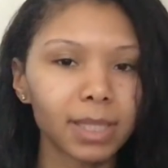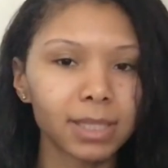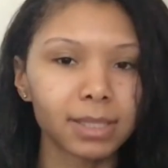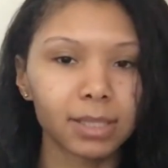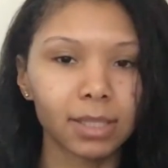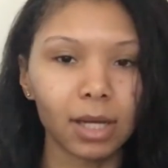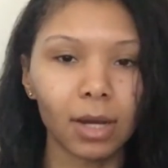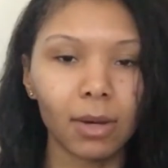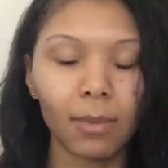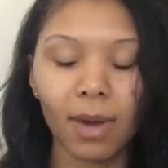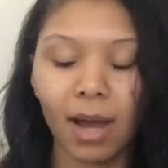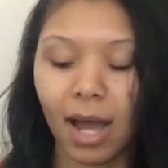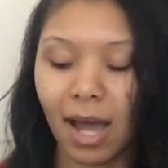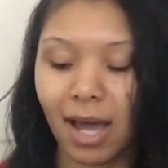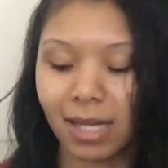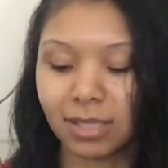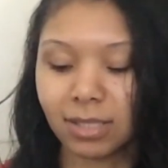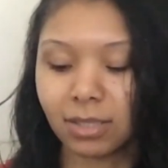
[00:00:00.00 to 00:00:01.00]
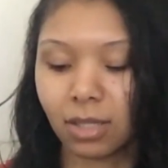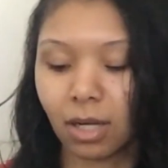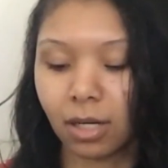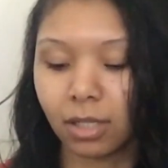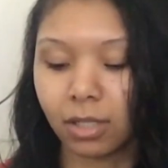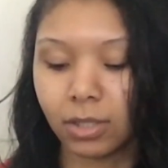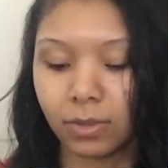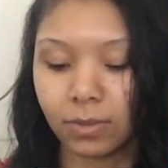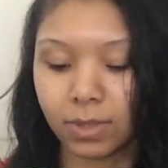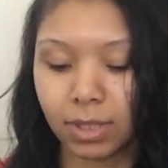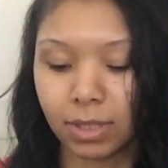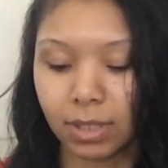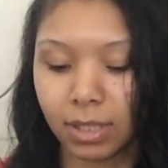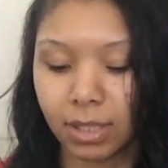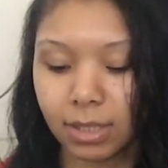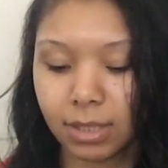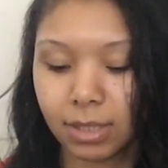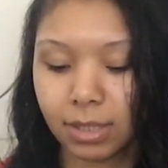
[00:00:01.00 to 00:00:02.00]
months ago I started using
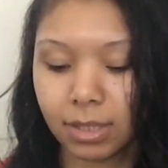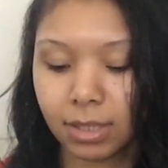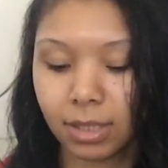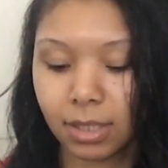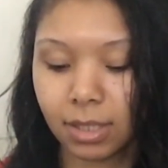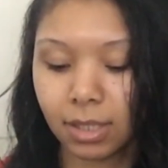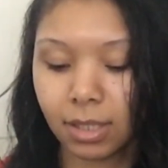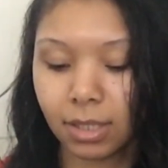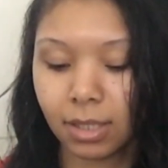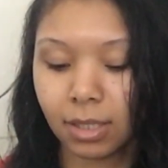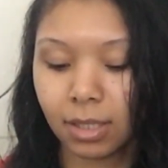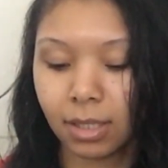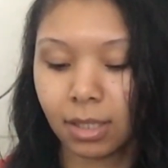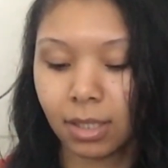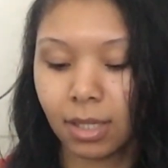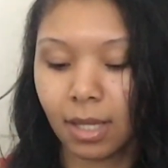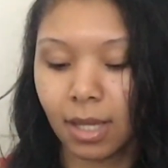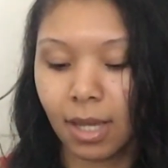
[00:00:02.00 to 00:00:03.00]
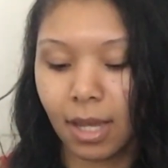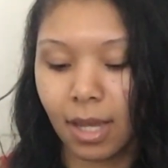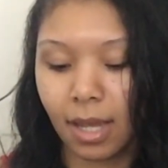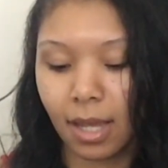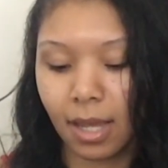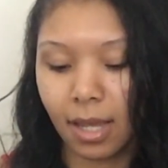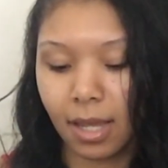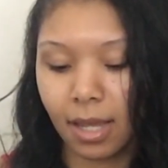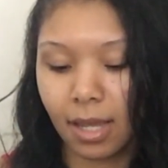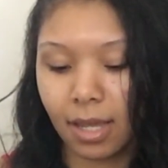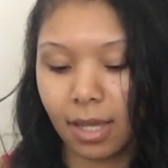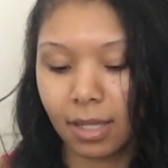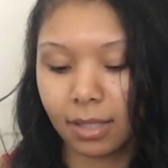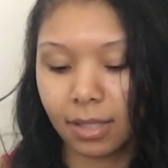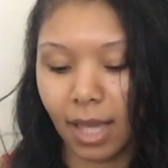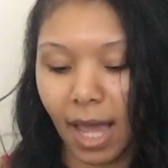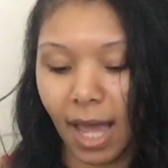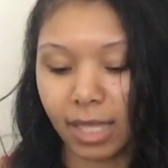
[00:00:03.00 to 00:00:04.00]
this.
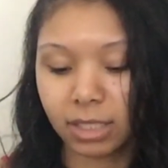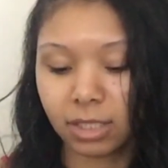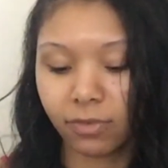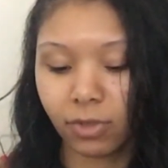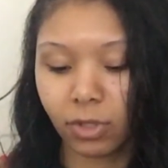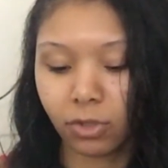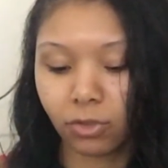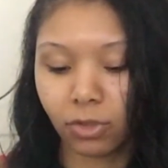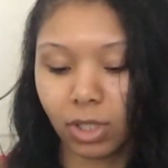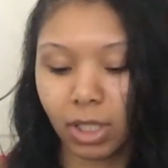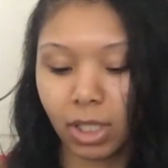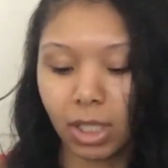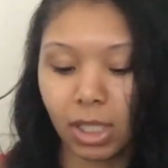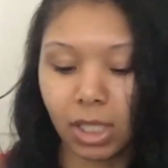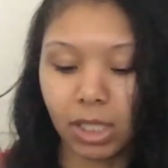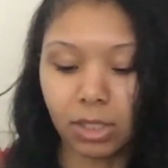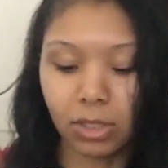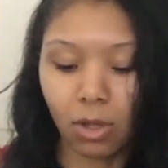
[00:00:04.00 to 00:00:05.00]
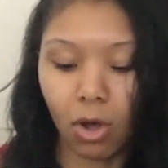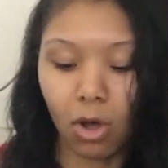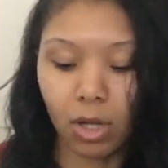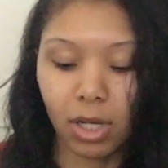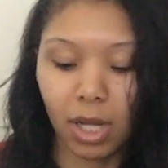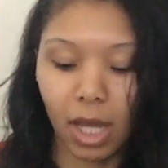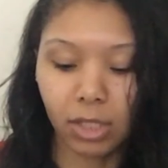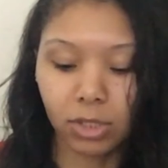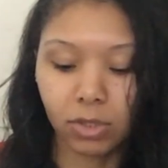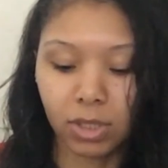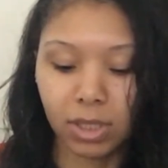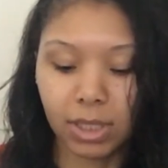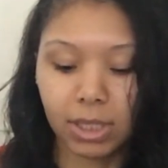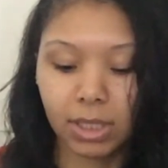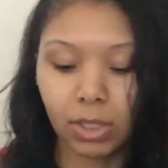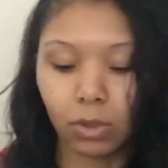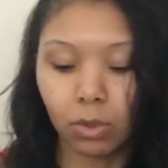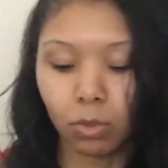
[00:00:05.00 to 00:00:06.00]
And the active ingredient is all natural
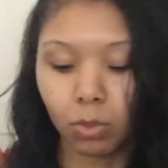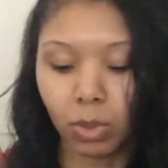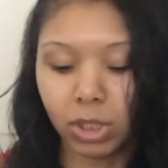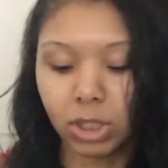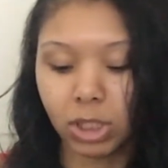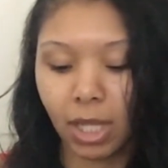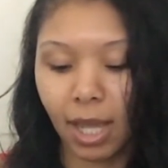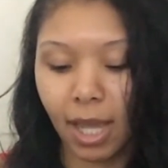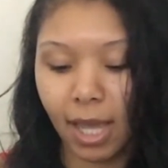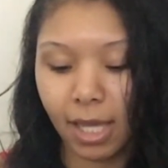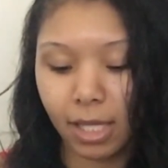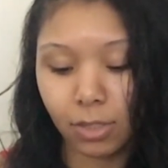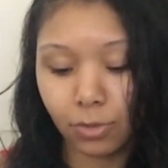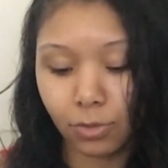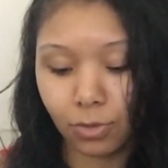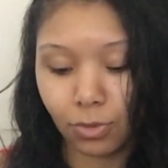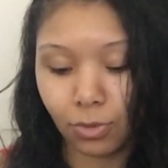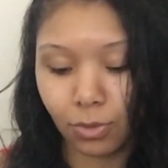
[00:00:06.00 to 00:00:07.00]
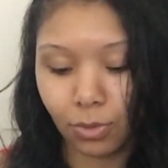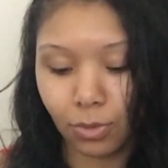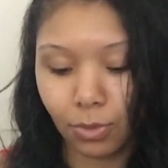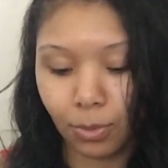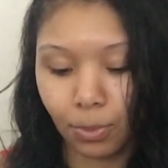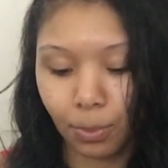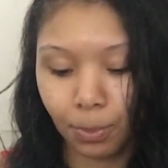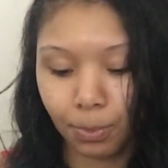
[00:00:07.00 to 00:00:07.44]
distilled witch hazel.